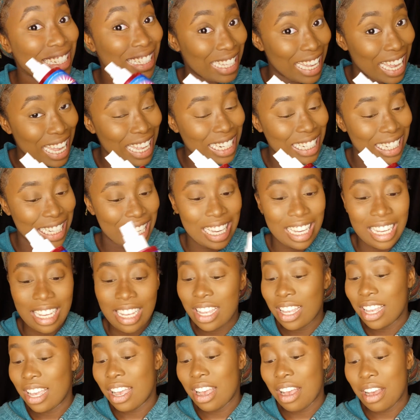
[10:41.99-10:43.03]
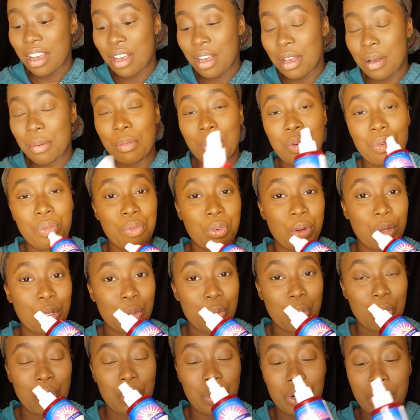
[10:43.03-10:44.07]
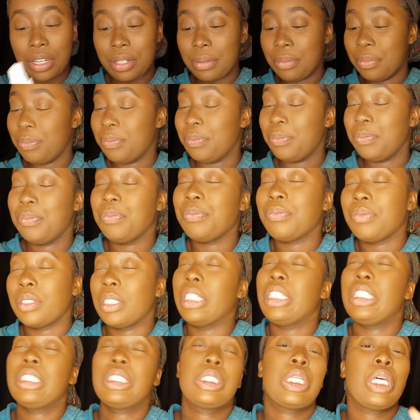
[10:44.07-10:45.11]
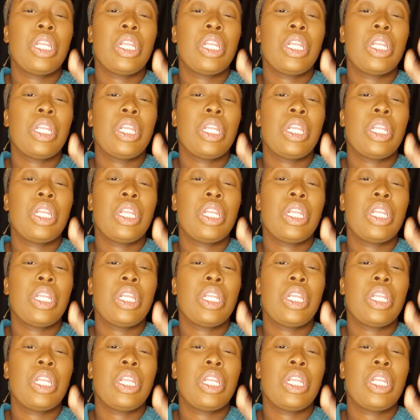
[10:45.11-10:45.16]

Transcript: dandy rose water. We're just